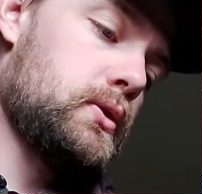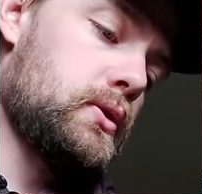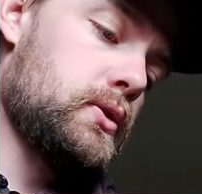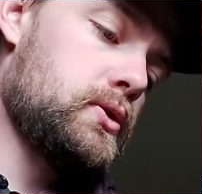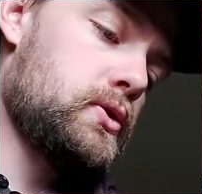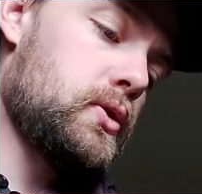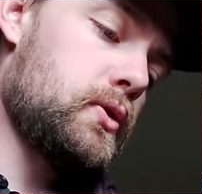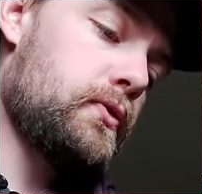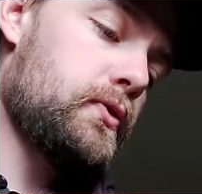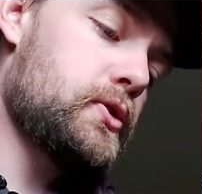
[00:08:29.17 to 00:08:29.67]

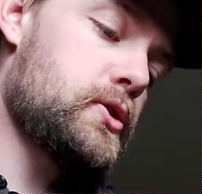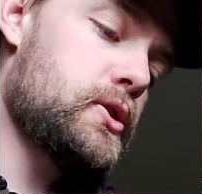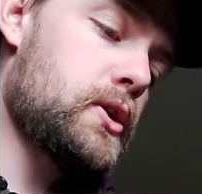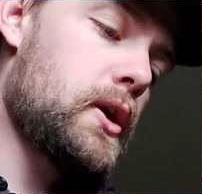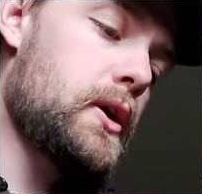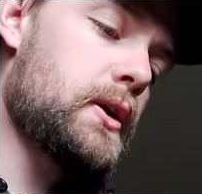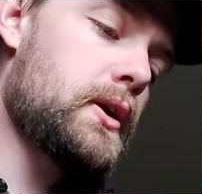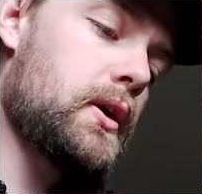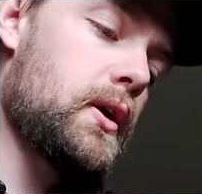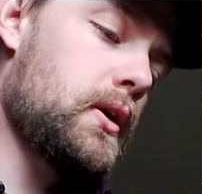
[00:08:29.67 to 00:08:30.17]
So if you're
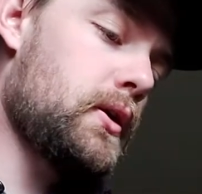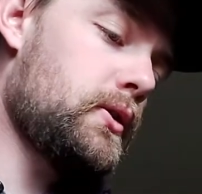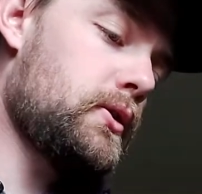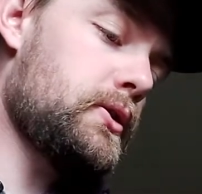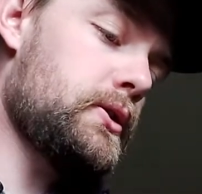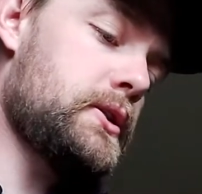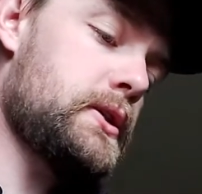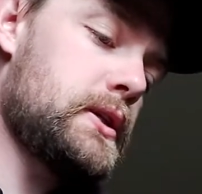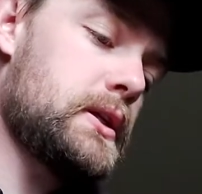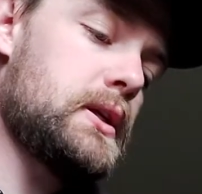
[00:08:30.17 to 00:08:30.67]
starting on
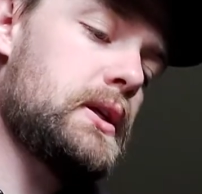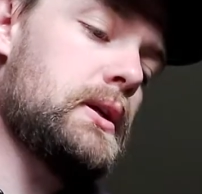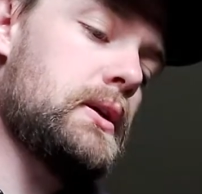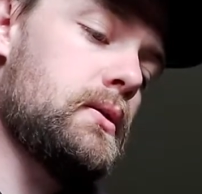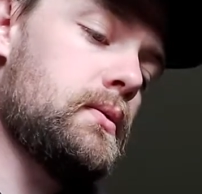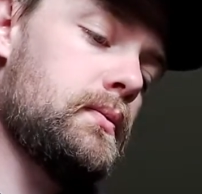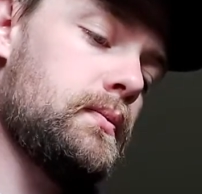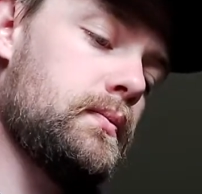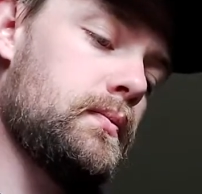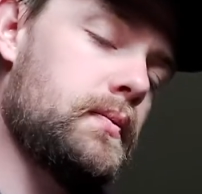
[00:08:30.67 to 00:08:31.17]
your
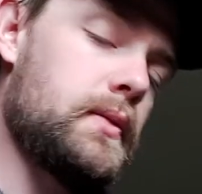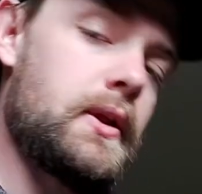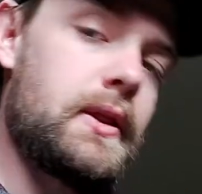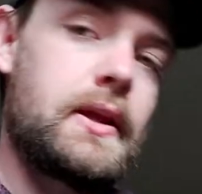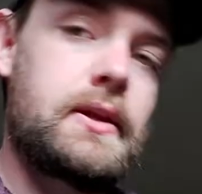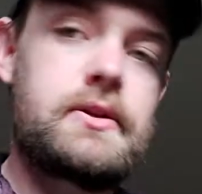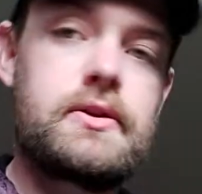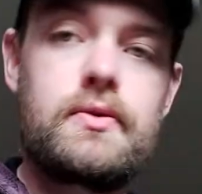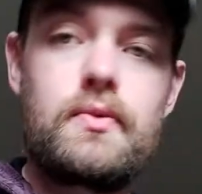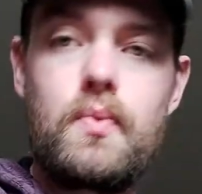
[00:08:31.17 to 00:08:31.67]
C, and
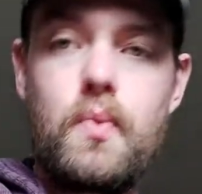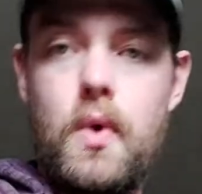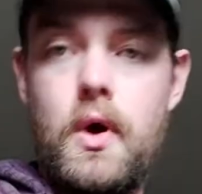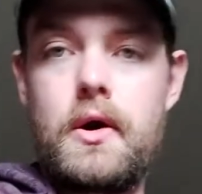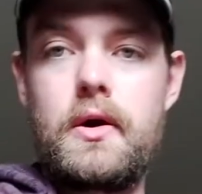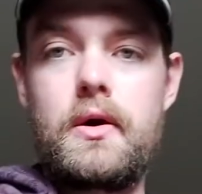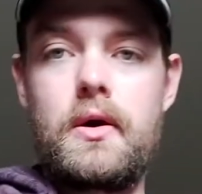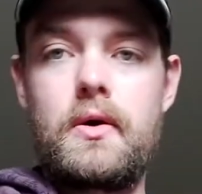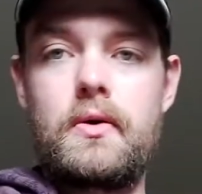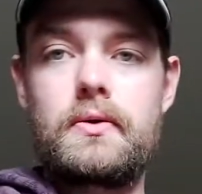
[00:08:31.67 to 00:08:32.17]
that's your
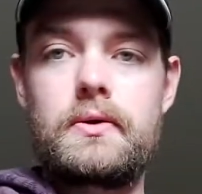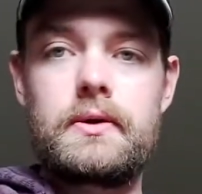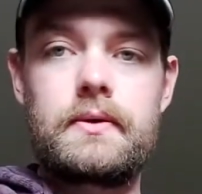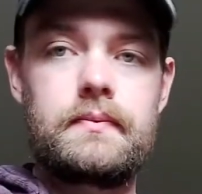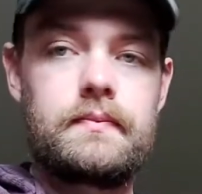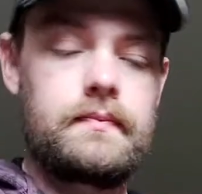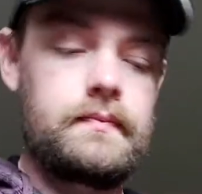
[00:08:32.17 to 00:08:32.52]
1 note,